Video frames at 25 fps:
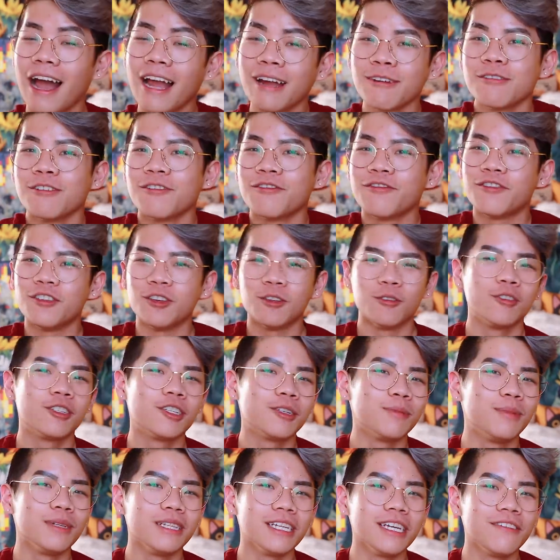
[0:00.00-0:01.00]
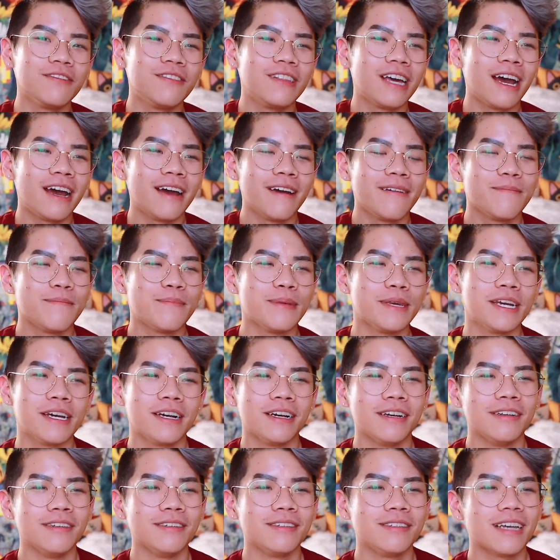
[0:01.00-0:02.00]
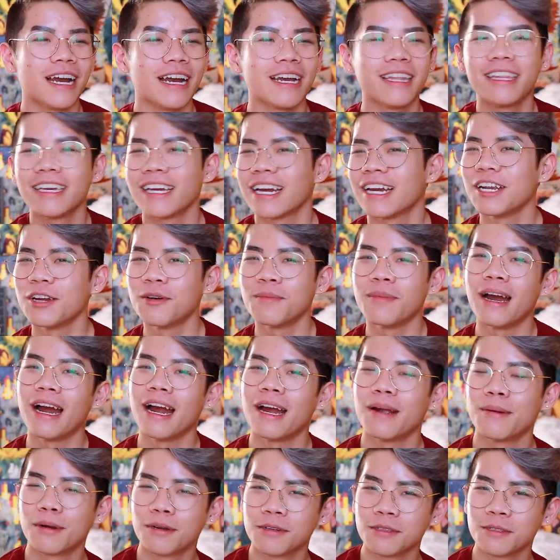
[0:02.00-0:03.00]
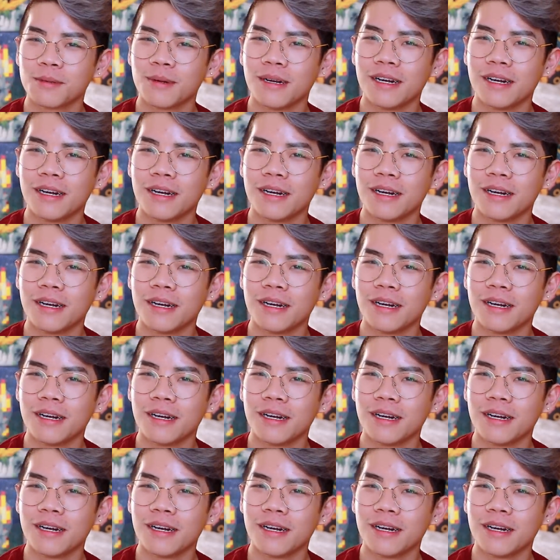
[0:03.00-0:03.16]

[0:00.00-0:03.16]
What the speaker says: I refuse to believe that because I think I know my eyebrows